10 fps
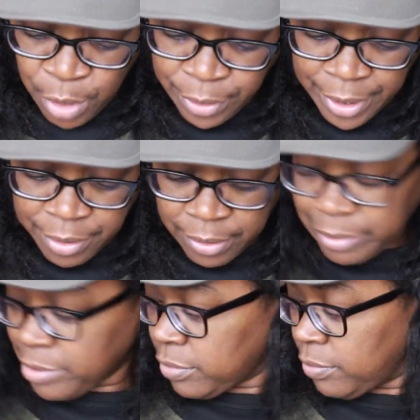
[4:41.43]
Okay,
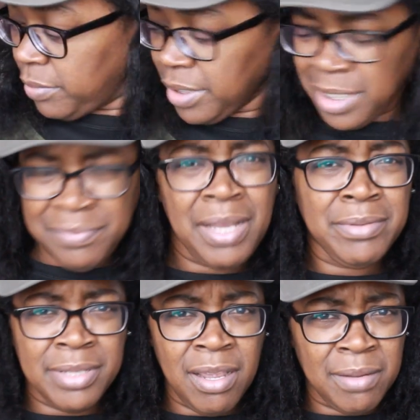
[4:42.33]
y'all, so whatever I
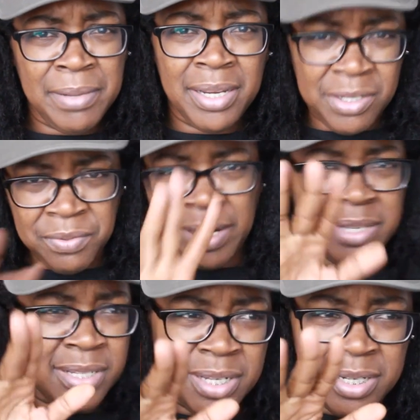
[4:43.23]
was talking about, that's what I
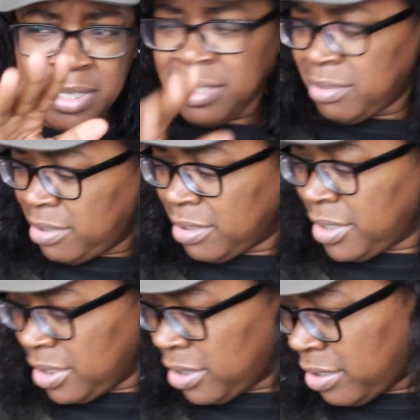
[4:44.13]
said, and
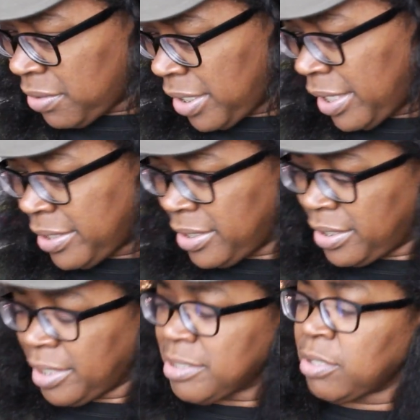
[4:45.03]
yeah, okay, I did
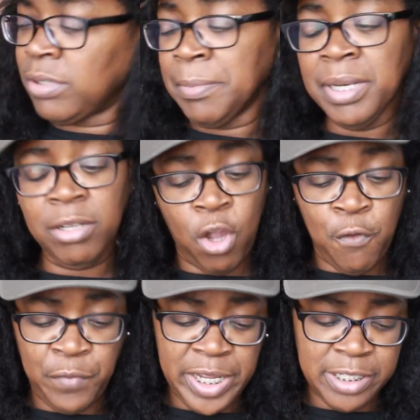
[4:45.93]
that. So let me look
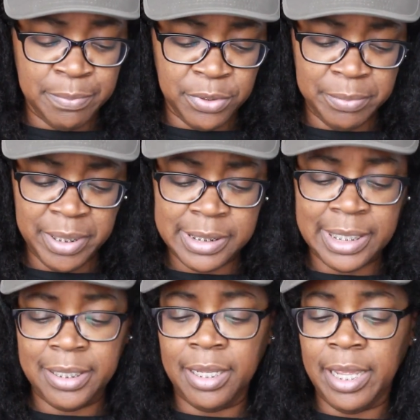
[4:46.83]
on Facebook, because
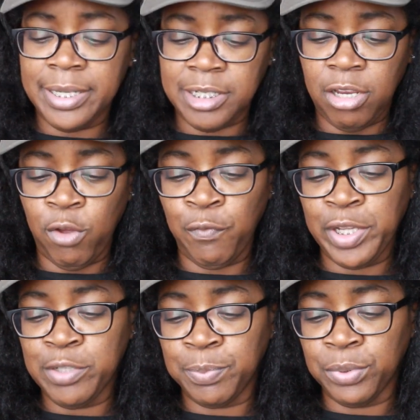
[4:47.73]
I did ask y'all on
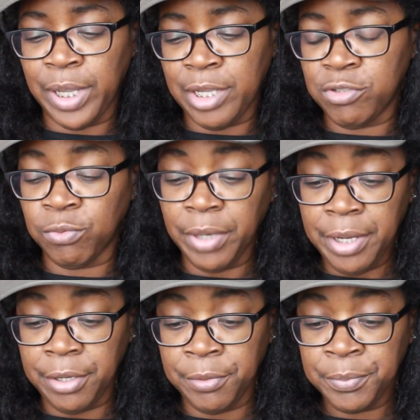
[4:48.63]
Facebook as
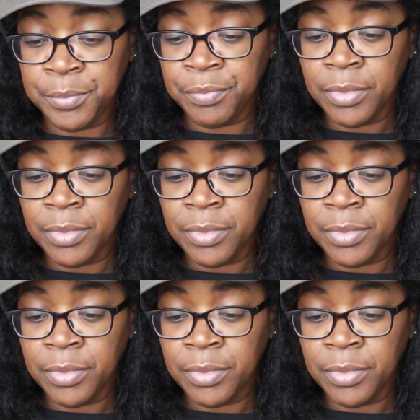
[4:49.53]
well